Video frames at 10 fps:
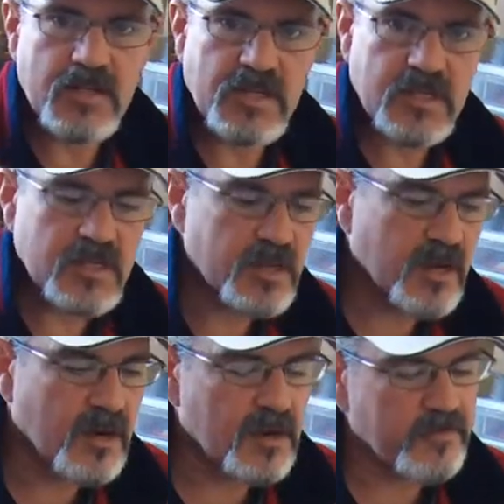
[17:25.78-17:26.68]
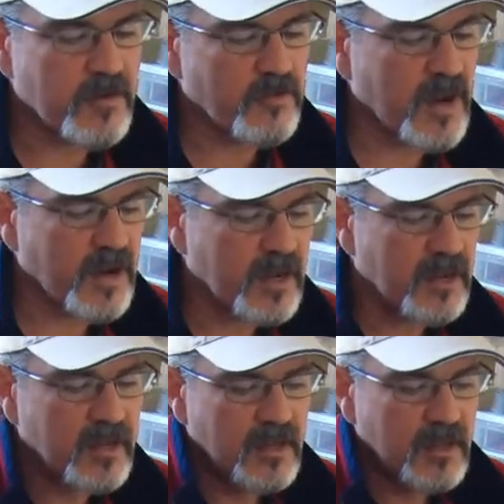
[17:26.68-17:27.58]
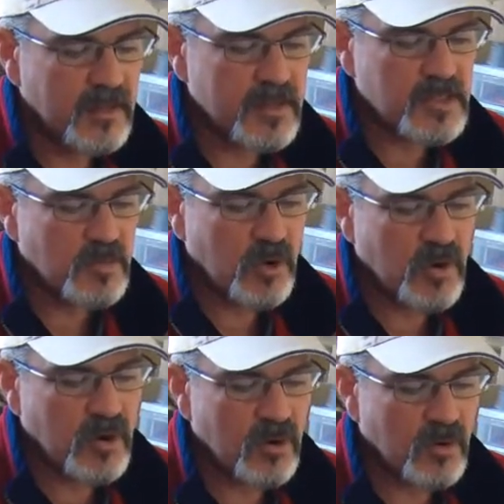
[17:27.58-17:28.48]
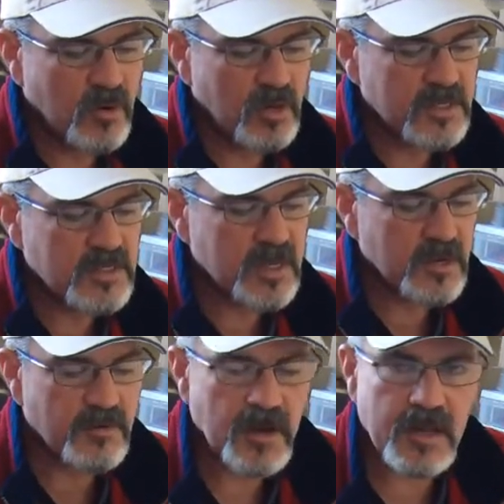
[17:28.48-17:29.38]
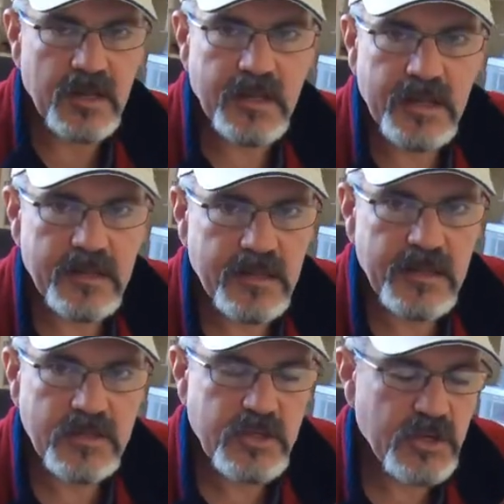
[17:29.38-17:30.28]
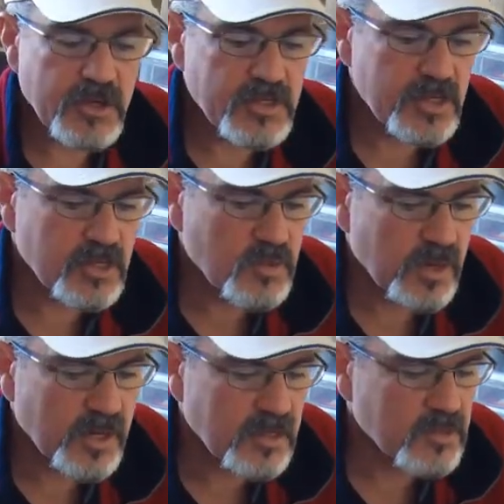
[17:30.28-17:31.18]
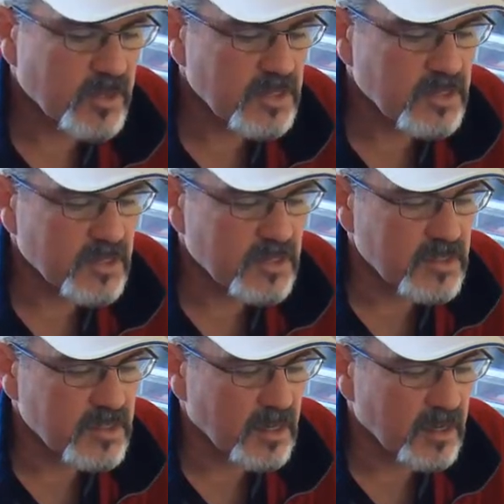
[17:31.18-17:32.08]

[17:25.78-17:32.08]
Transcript: 1600, if you're running this motor, or let's say you're running like the Turnigy 2826